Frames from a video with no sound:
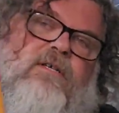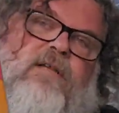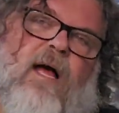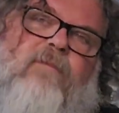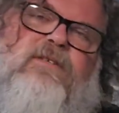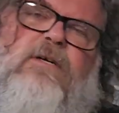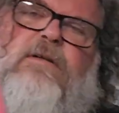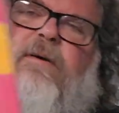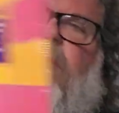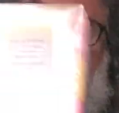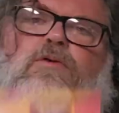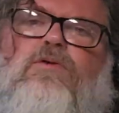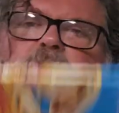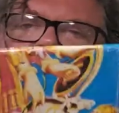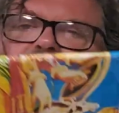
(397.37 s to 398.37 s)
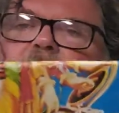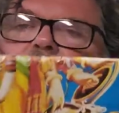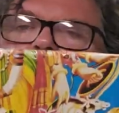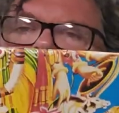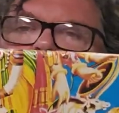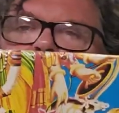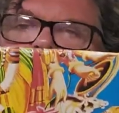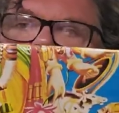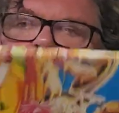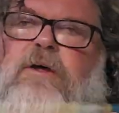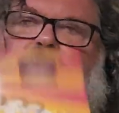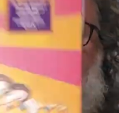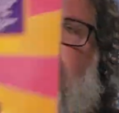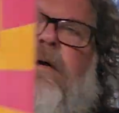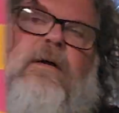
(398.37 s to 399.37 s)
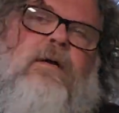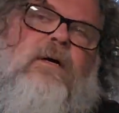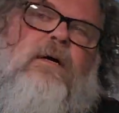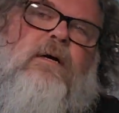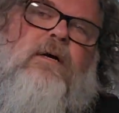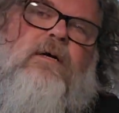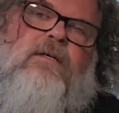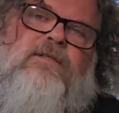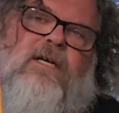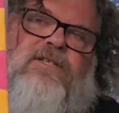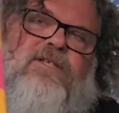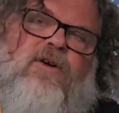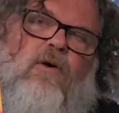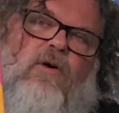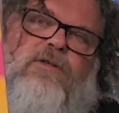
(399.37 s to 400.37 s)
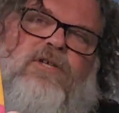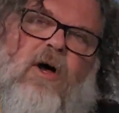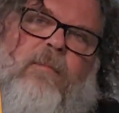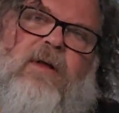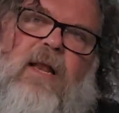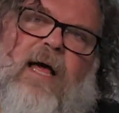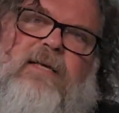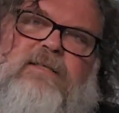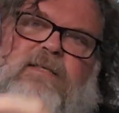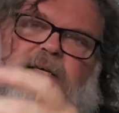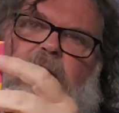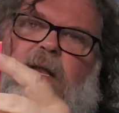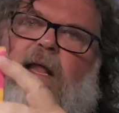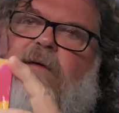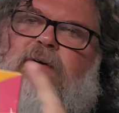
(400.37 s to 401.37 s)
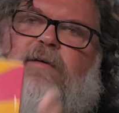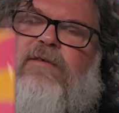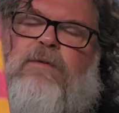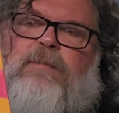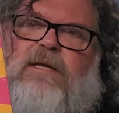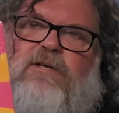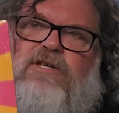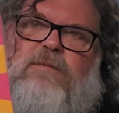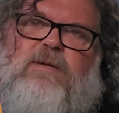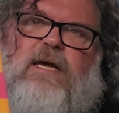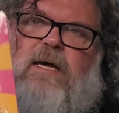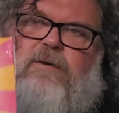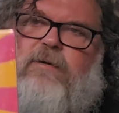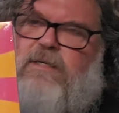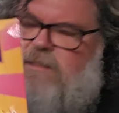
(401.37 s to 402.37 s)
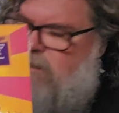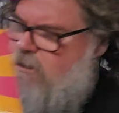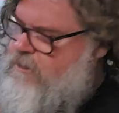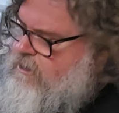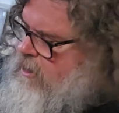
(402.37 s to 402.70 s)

as Love. It's got the coolest artwork on it. Such an all-time classic. I love having a bit of Jimi Hendrix in the